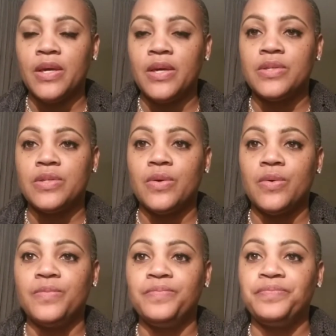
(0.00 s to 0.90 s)

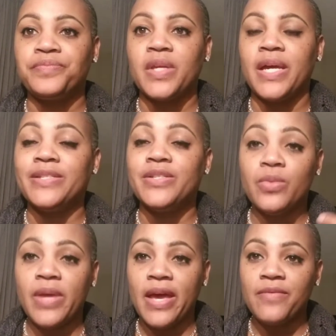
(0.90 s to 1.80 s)
So I don't
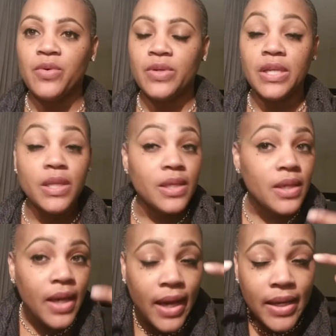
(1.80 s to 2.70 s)
have on any
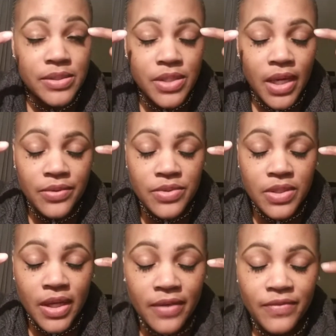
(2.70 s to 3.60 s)
eyeshadow
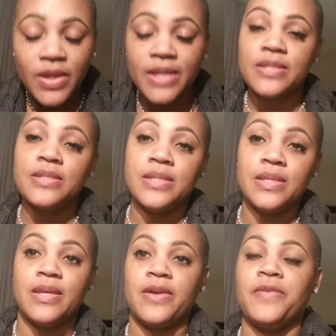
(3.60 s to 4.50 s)
today, if you guys can see
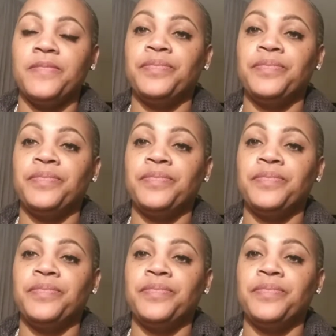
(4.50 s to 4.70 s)
there.